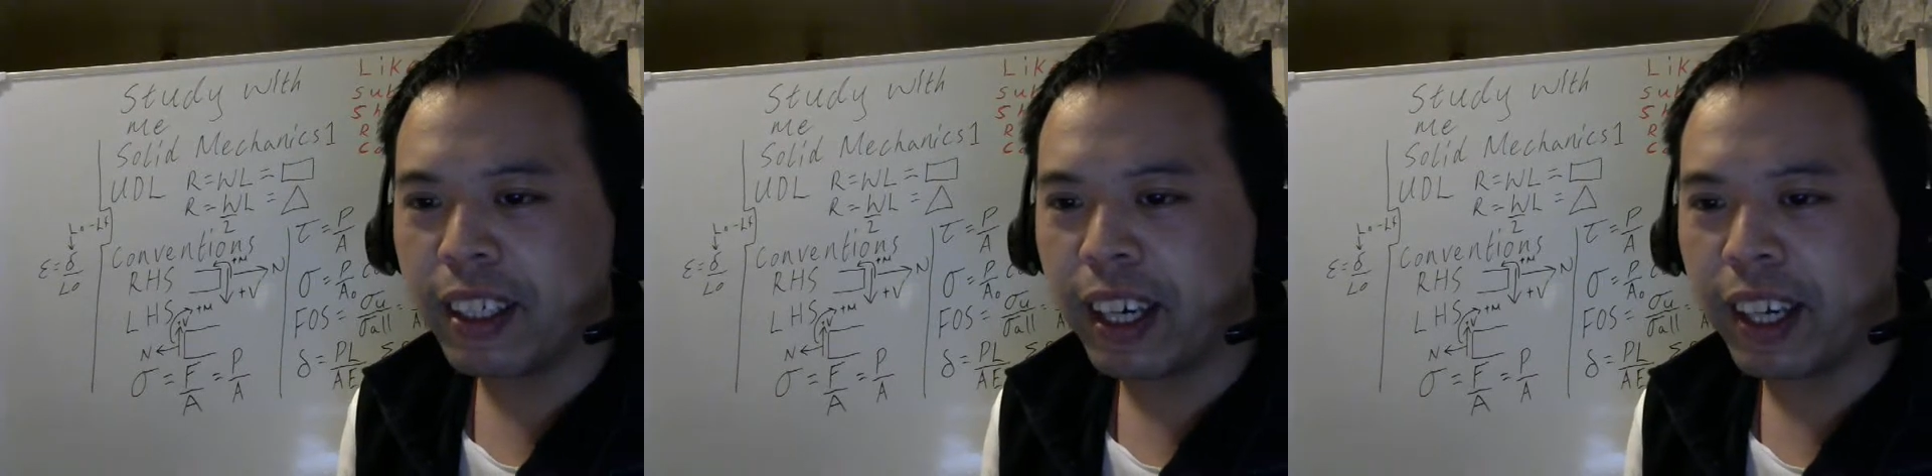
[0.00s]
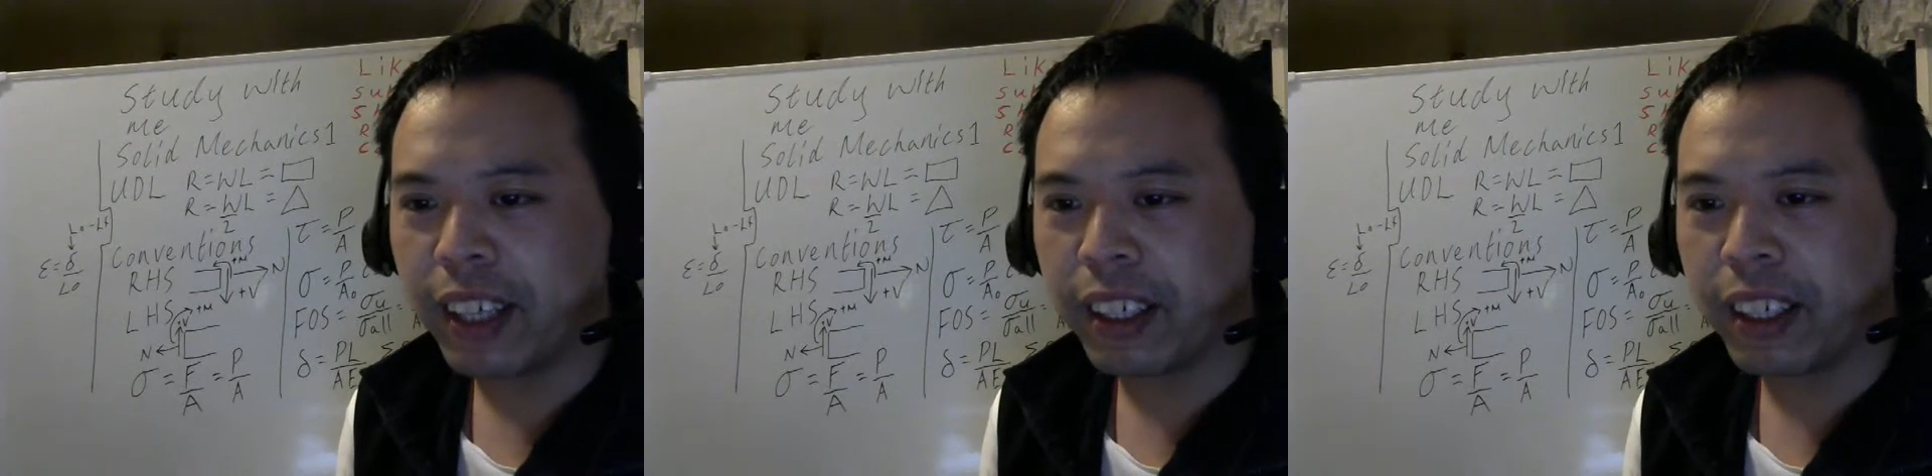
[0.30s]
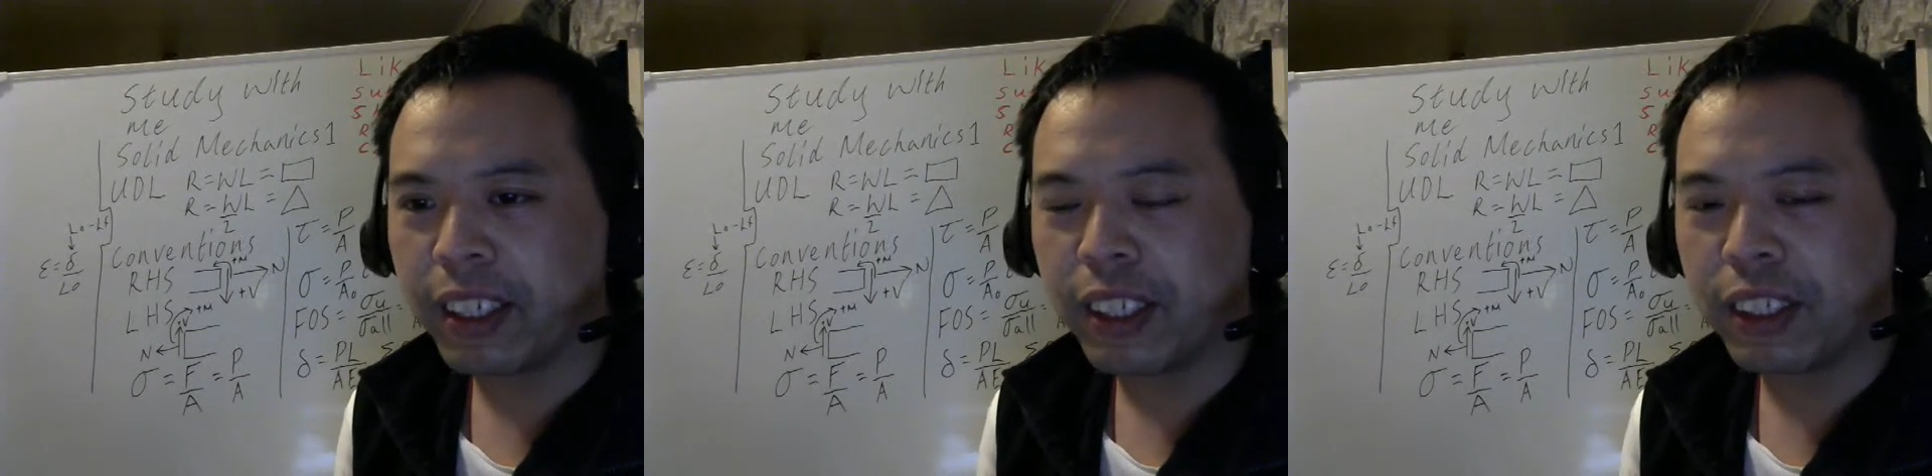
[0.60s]
And
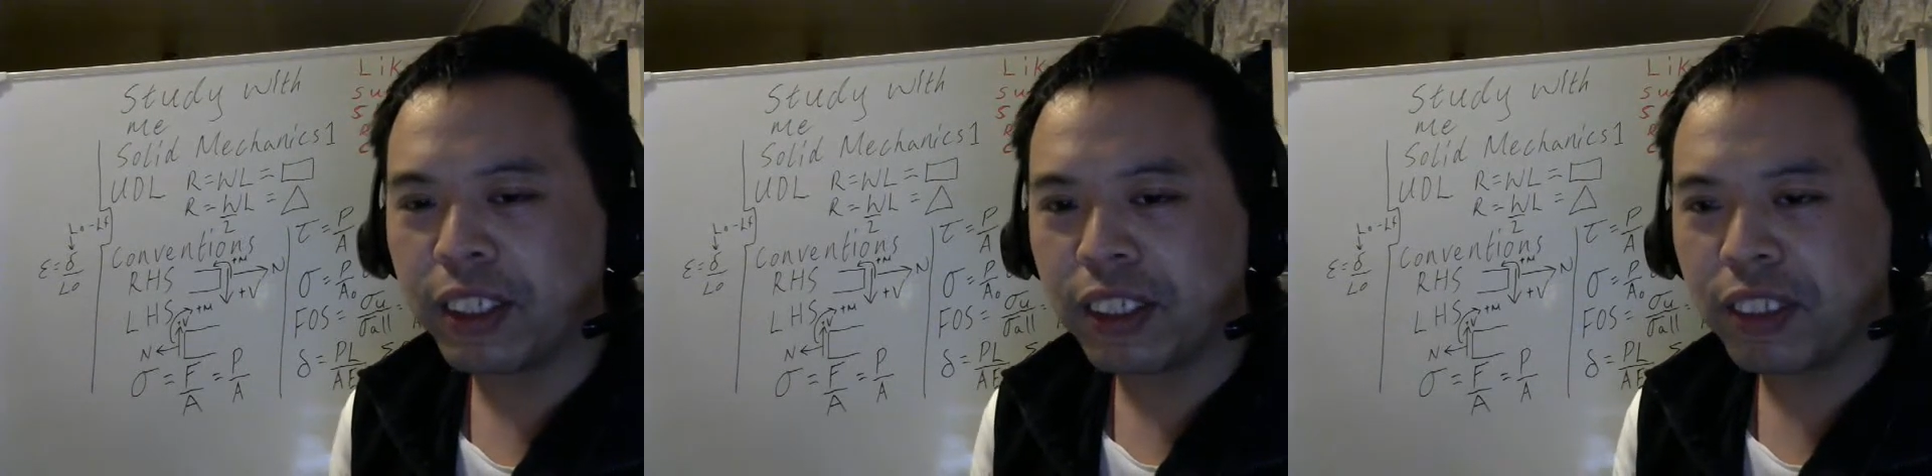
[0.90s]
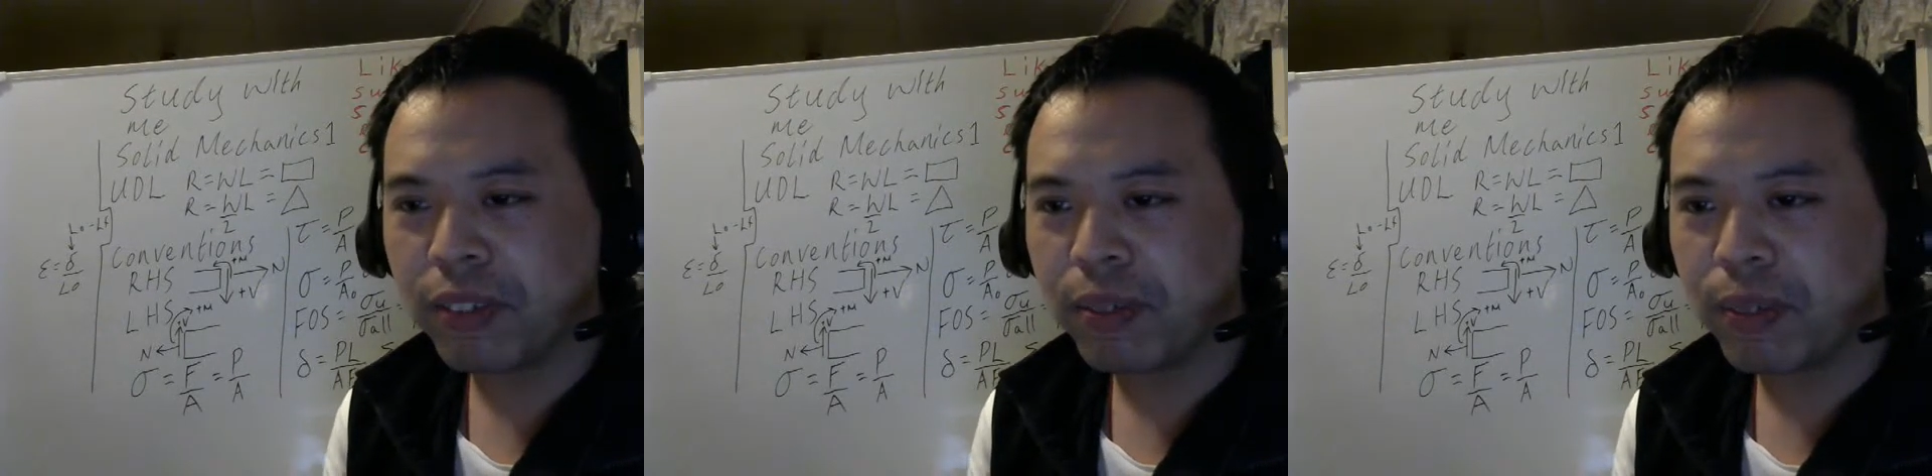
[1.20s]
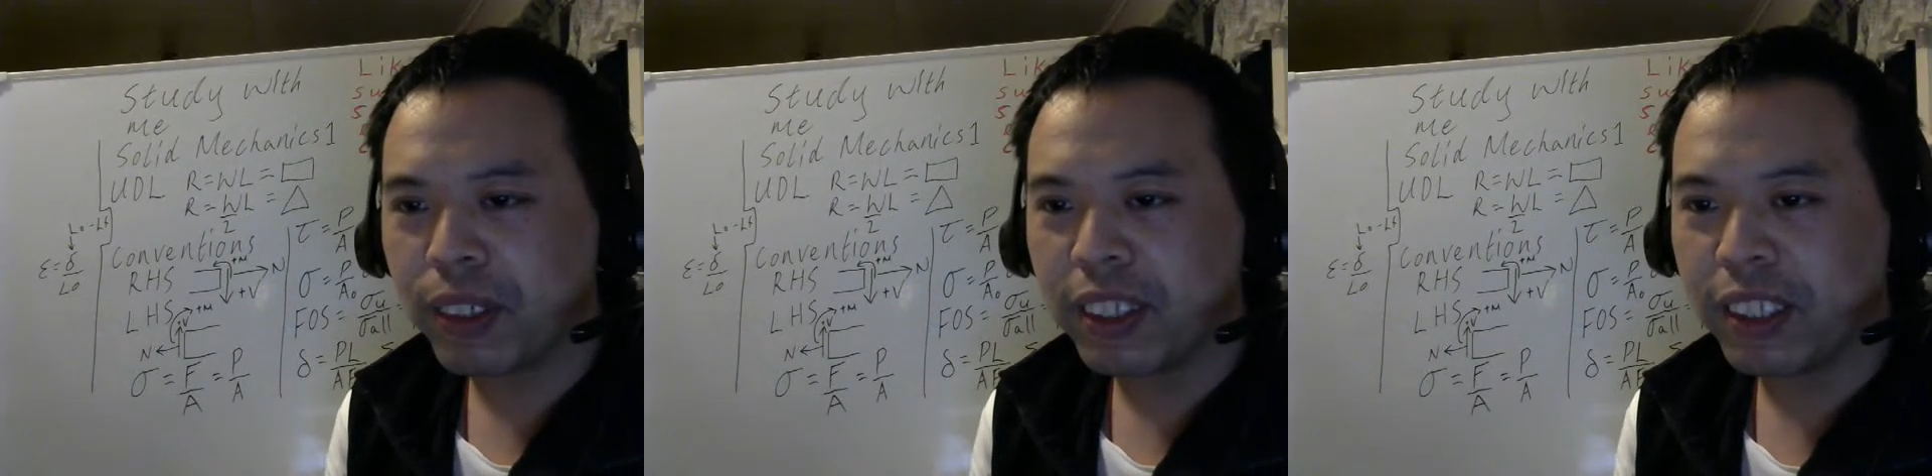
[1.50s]
like
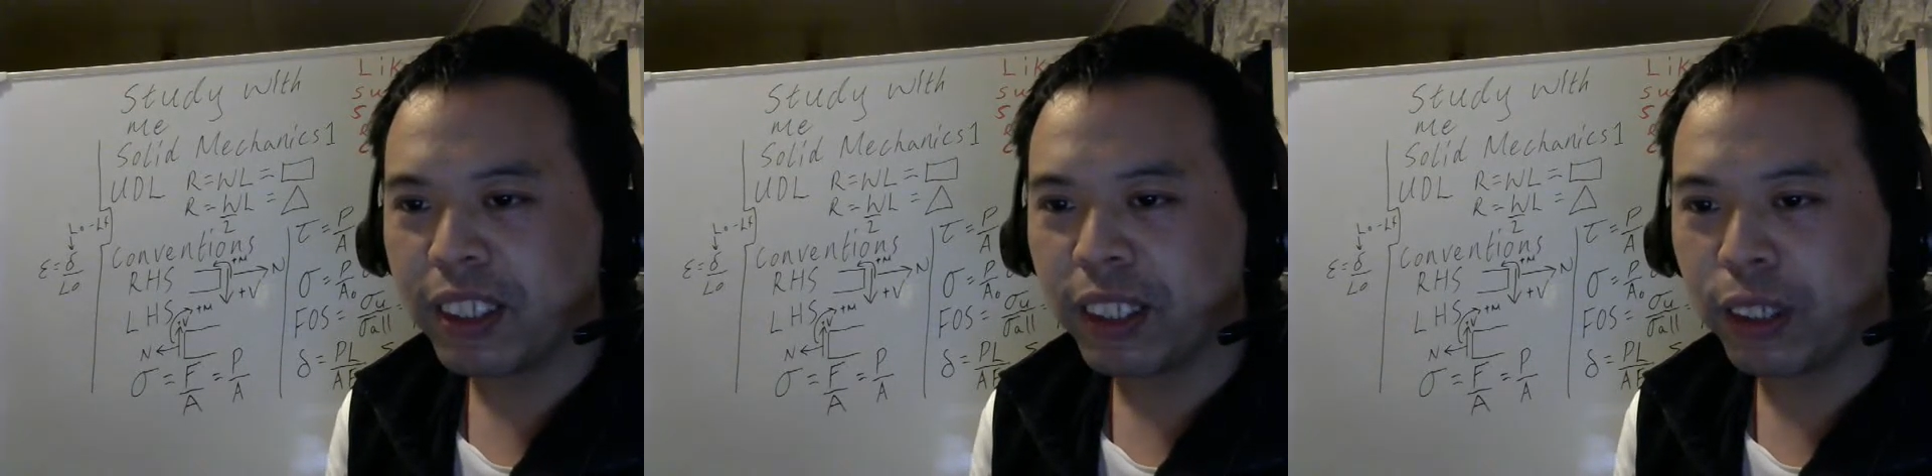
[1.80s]
the